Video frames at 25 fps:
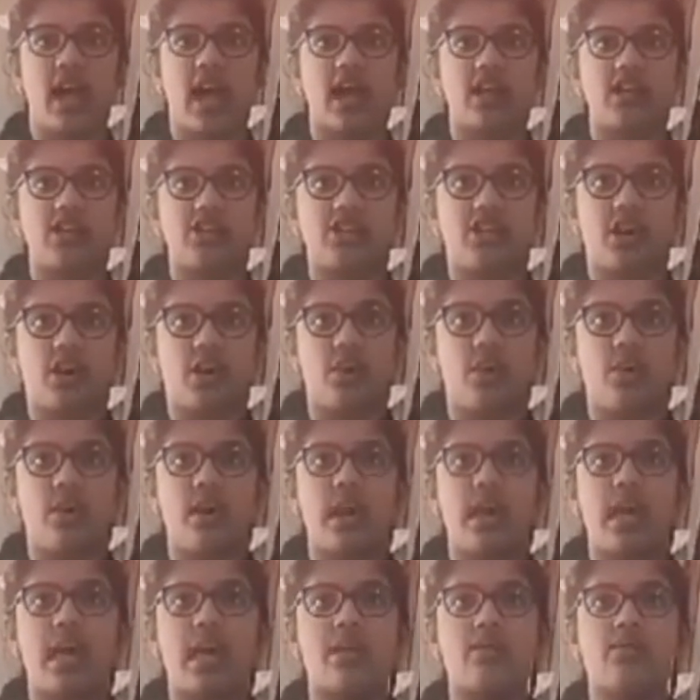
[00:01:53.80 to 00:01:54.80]
and
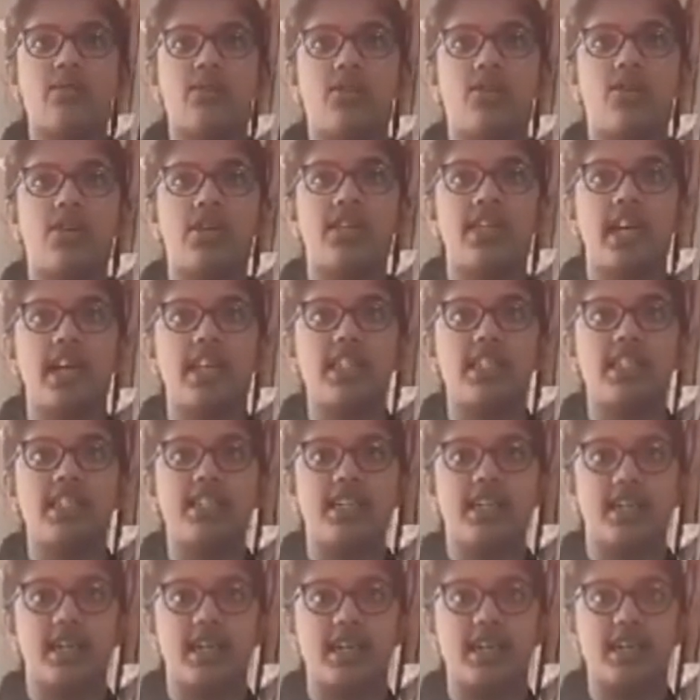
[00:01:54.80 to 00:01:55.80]
so he was ordained a
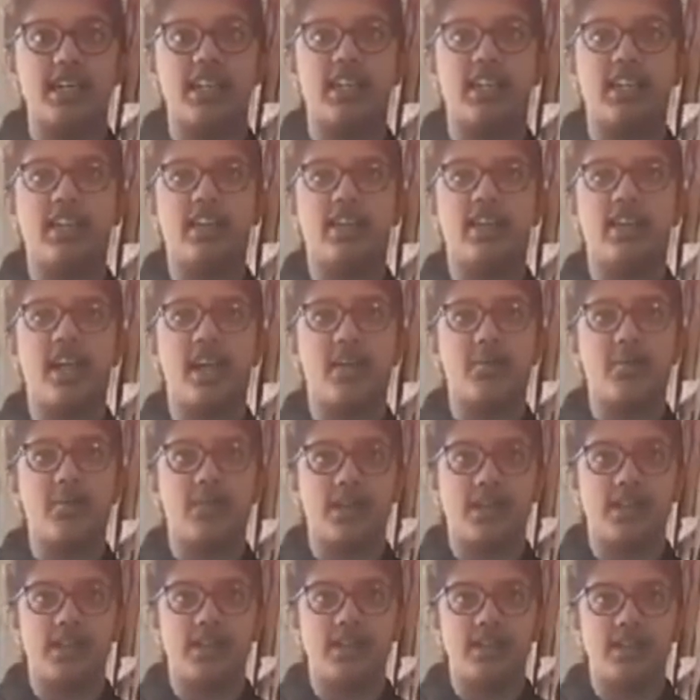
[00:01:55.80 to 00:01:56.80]
deacon, then a
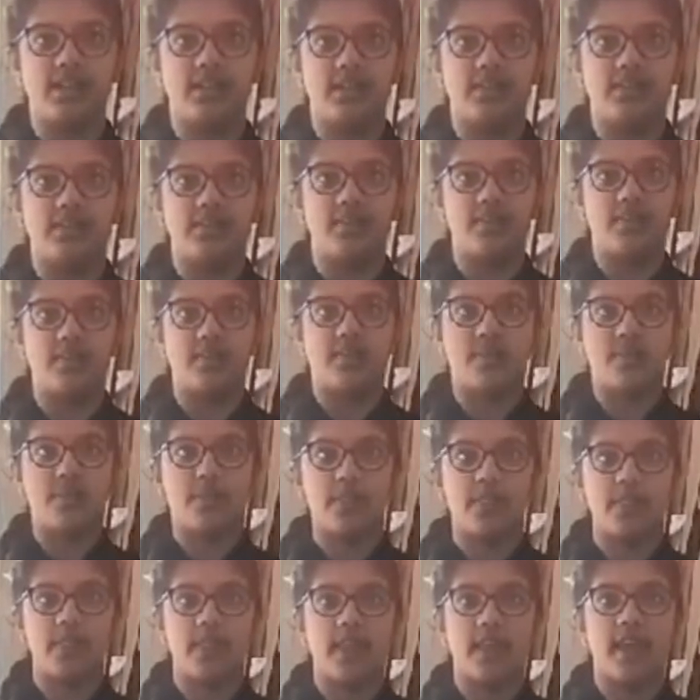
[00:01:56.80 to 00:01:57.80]
priest.
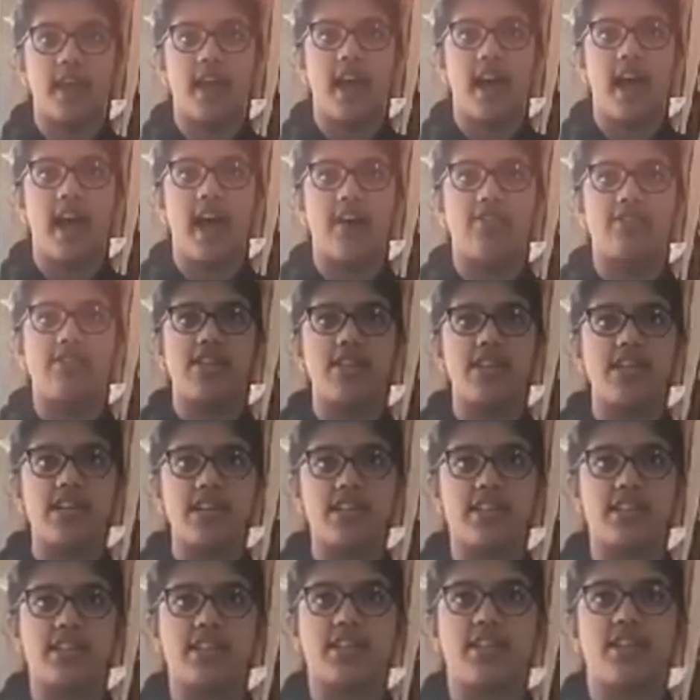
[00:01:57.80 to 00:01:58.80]
After
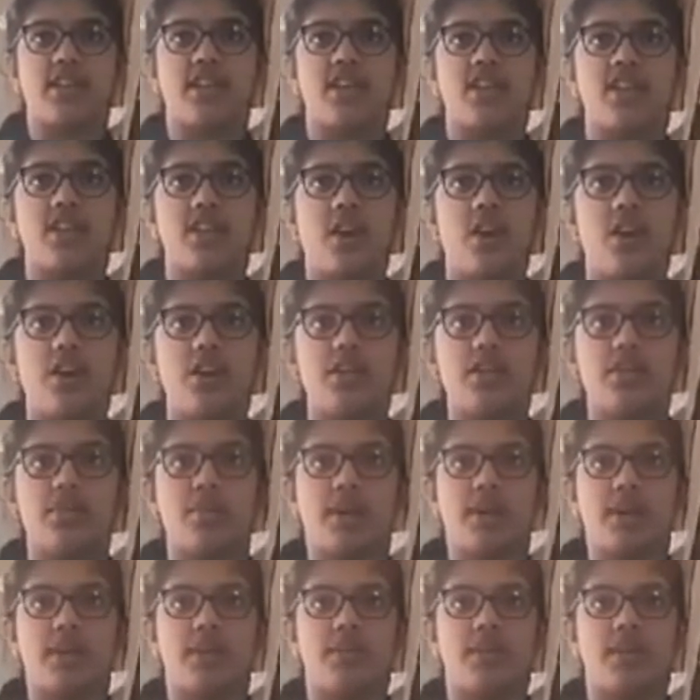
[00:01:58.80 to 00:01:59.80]
this, the Holy
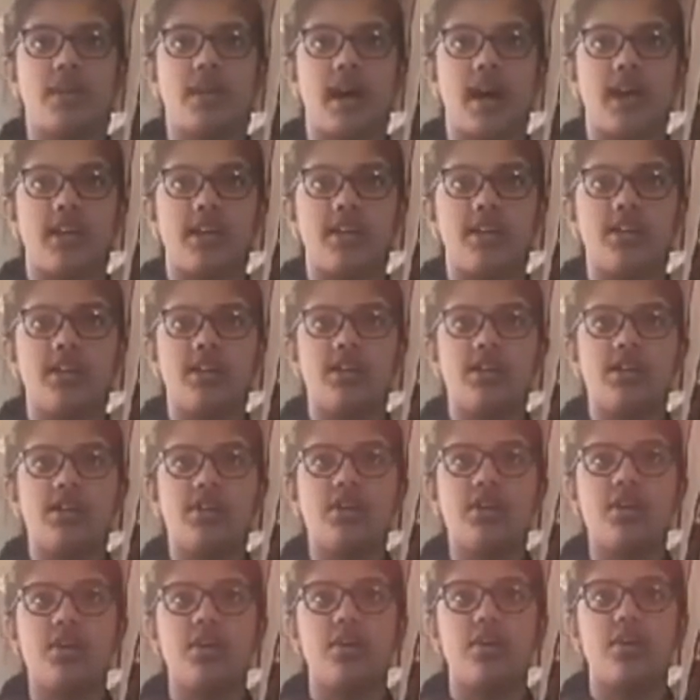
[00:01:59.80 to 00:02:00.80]
Spirit began
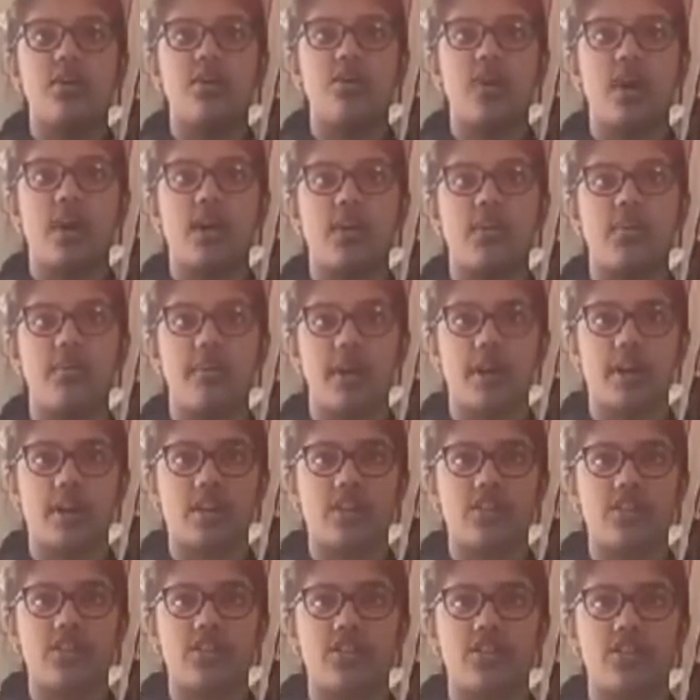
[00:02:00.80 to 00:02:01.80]
to work
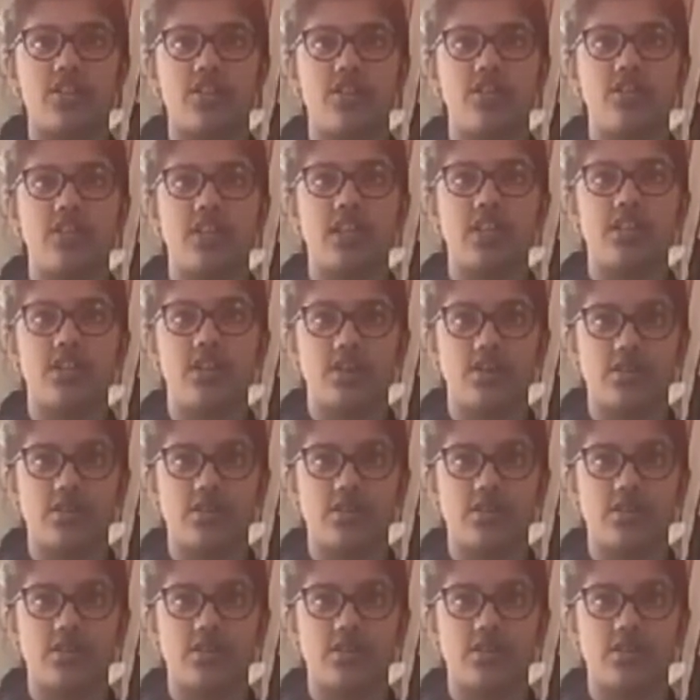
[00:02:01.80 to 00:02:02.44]
miracles through Saint